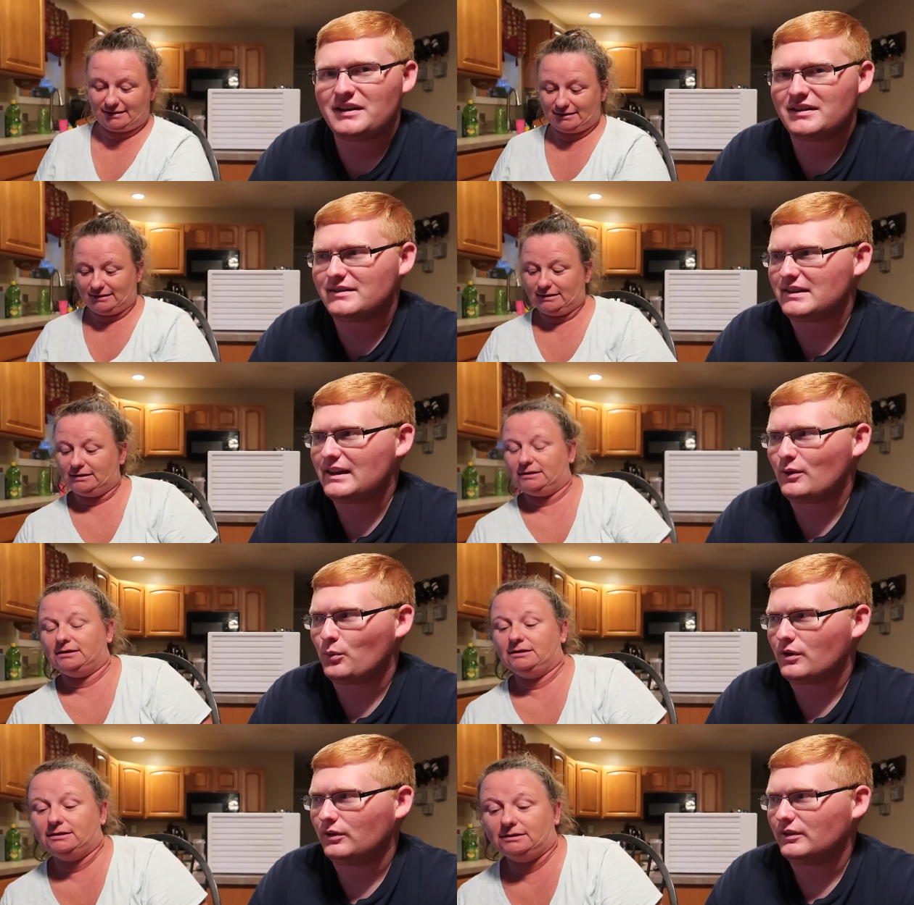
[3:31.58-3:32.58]
Speaker 1: places in the
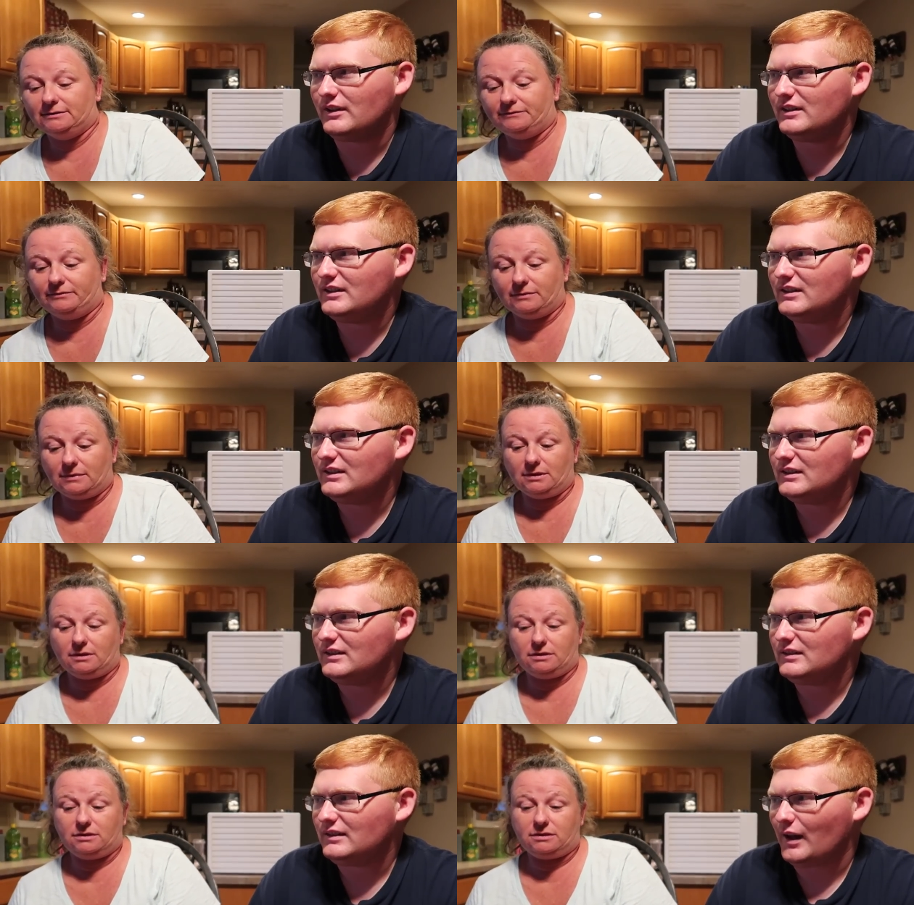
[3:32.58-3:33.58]
world.
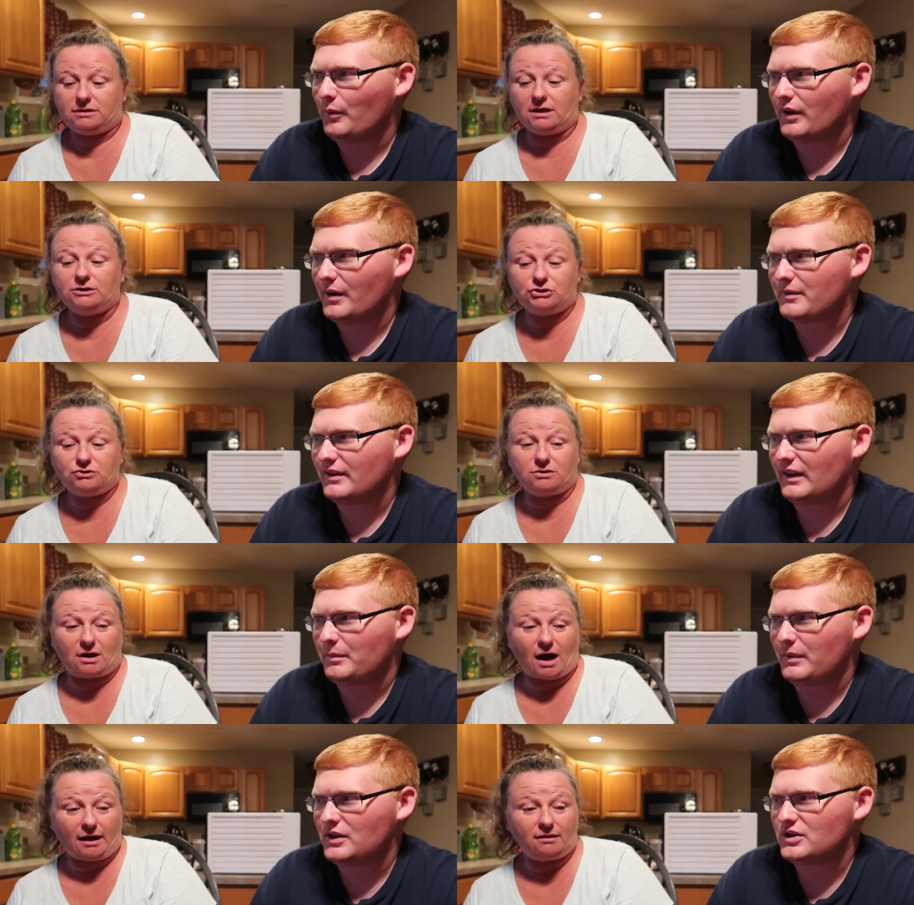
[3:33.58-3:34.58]
Like
Speaker 2: when it comes to
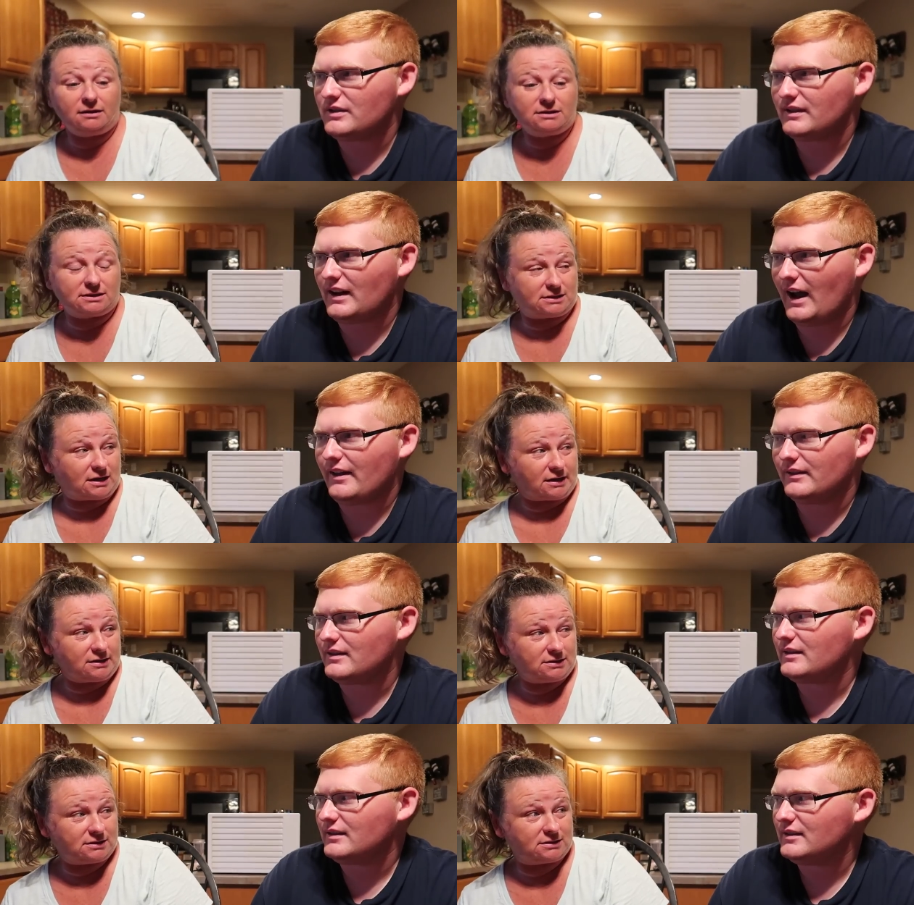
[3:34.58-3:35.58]
like beaches and
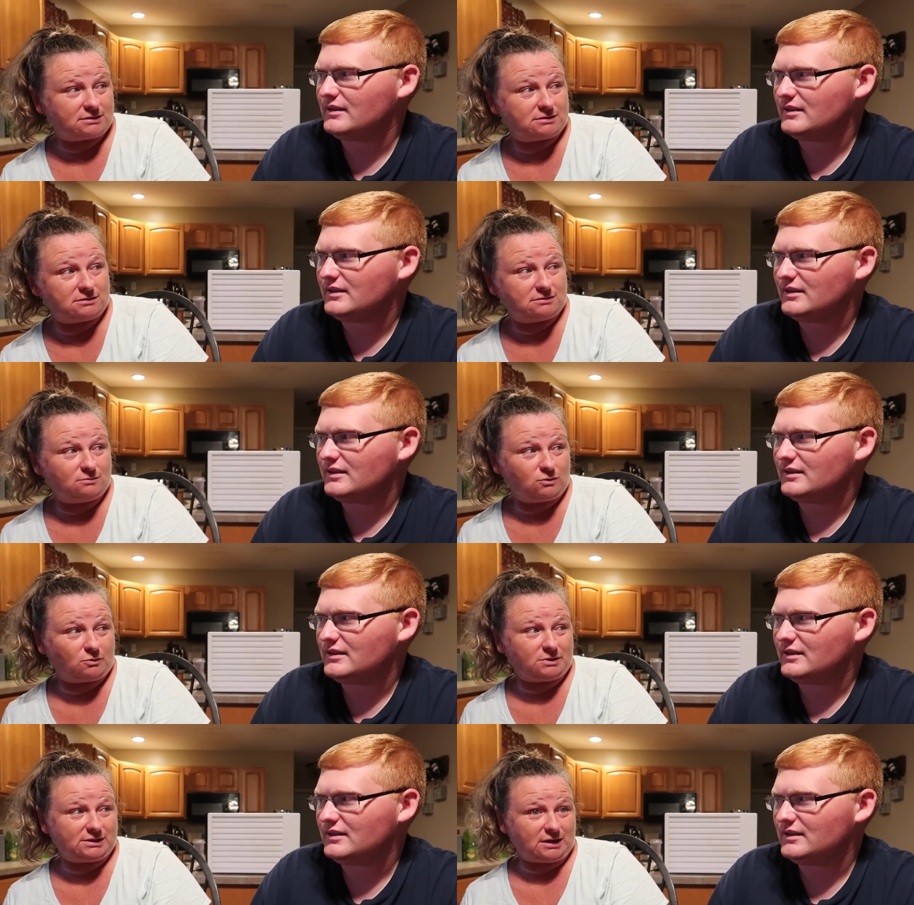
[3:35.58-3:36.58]
islands. Nice.
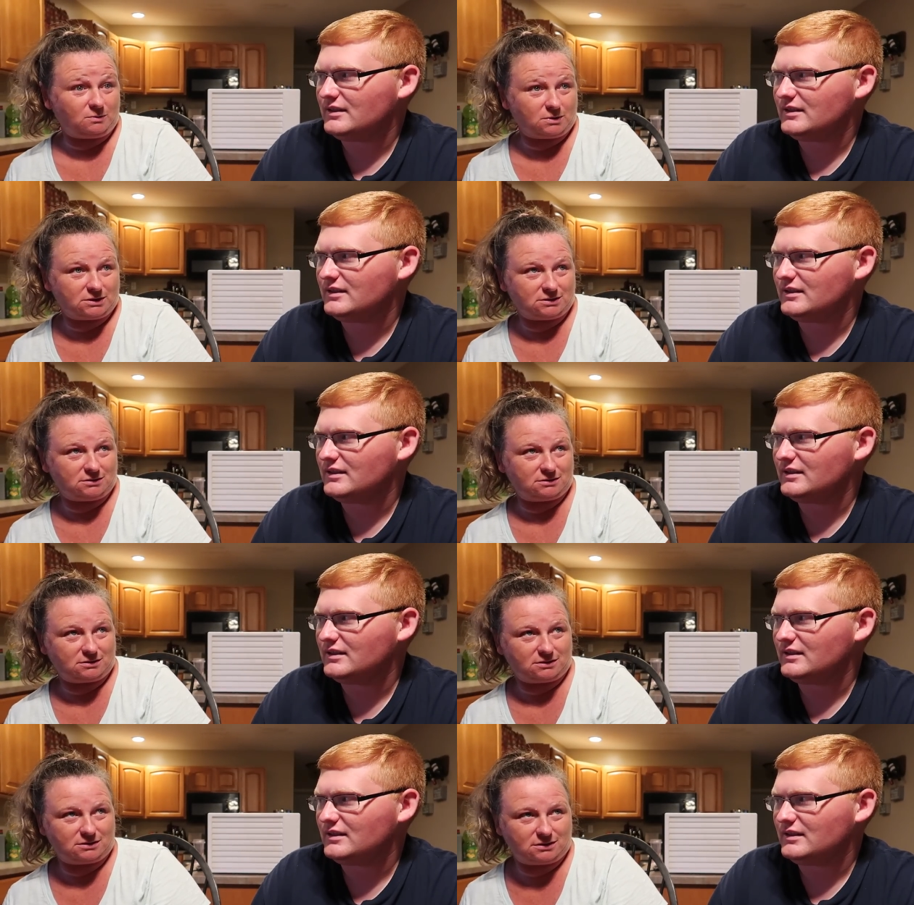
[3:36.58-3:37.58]
Where we stayed wasn't
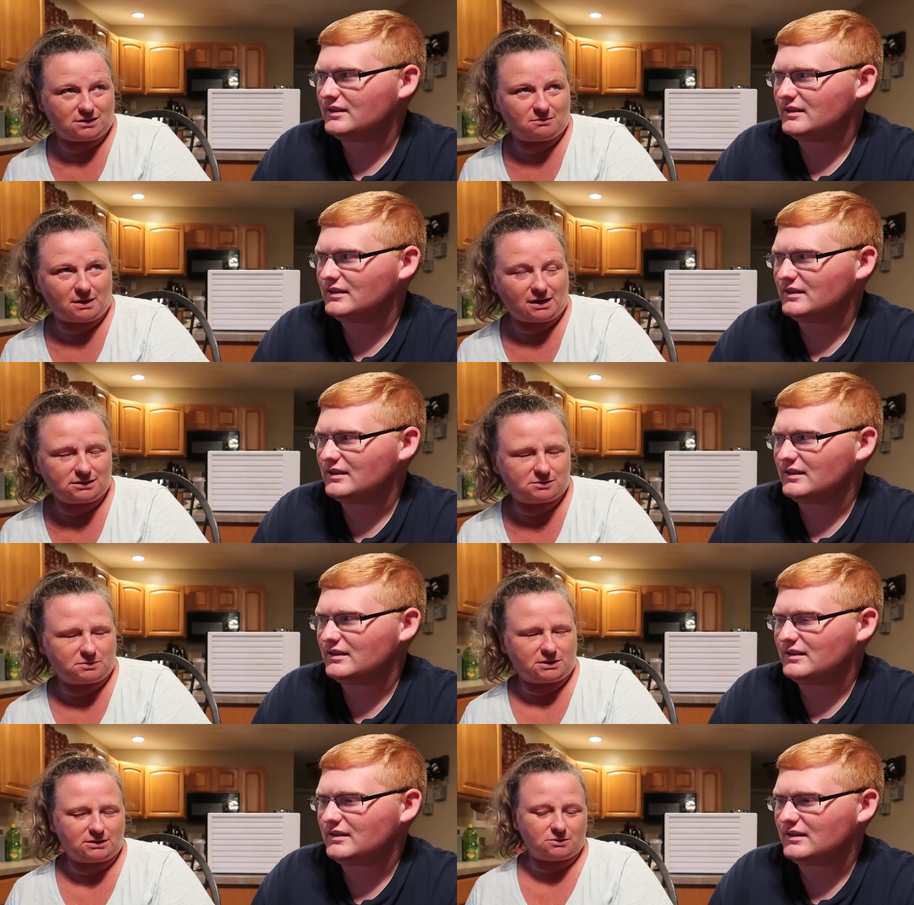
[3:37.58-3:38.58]
the best,
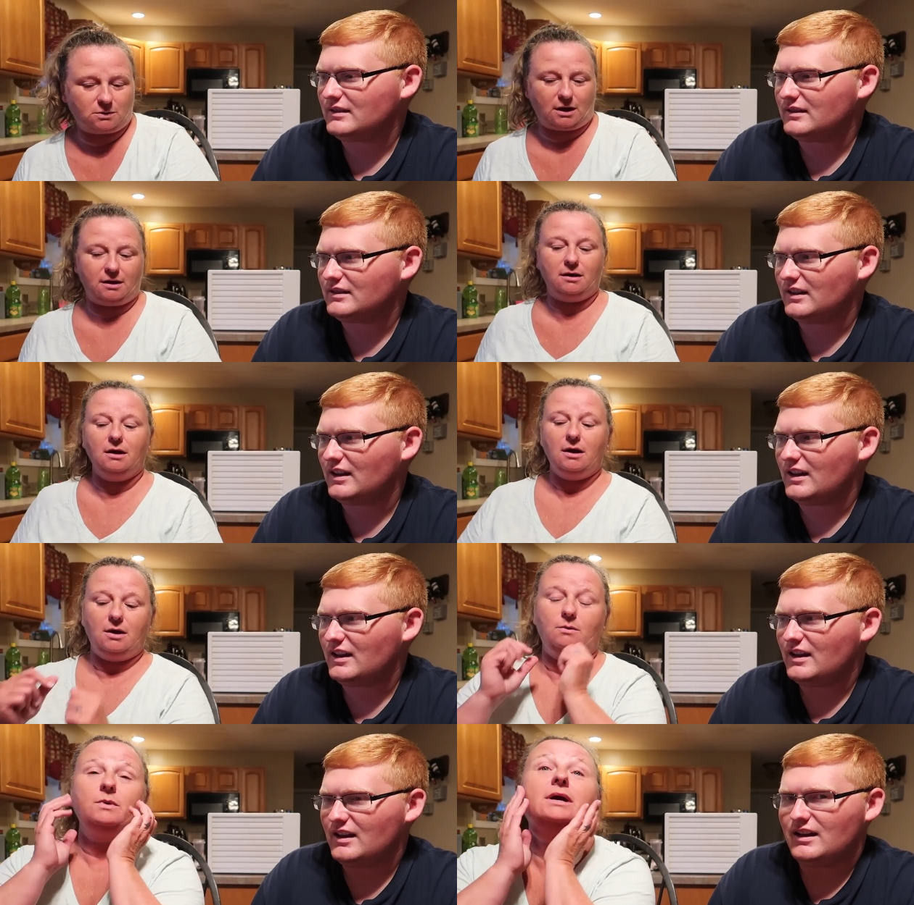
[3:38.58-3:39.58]
but that's okay.
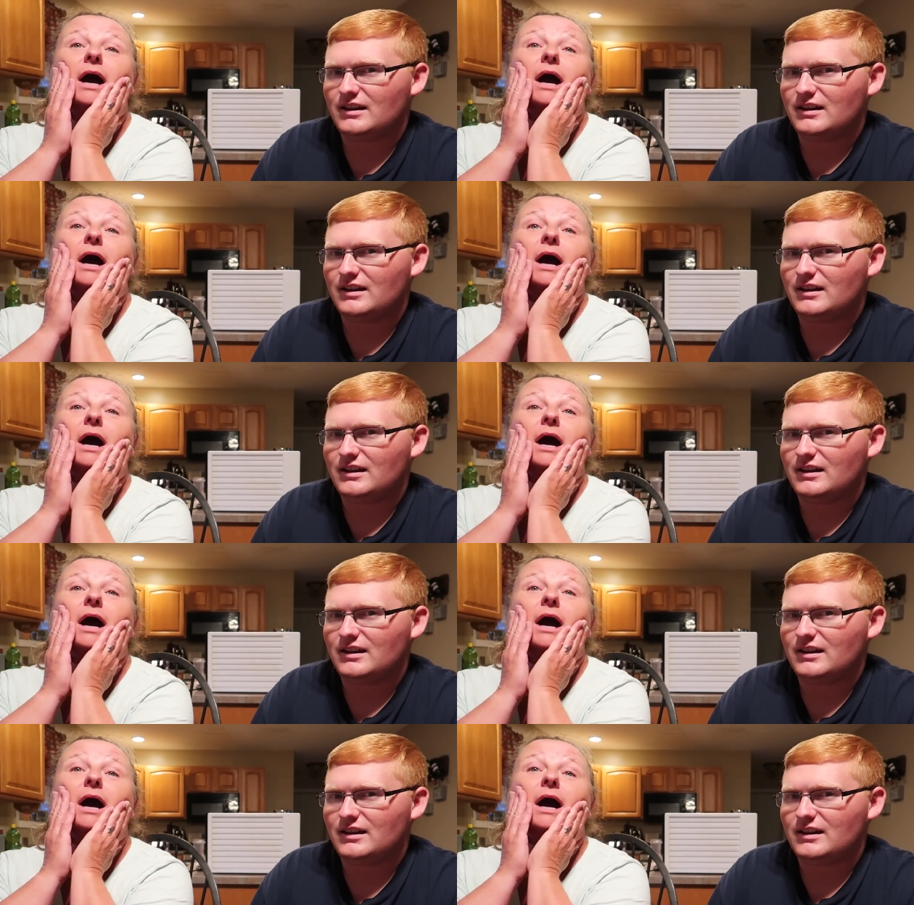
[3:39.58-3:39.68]
We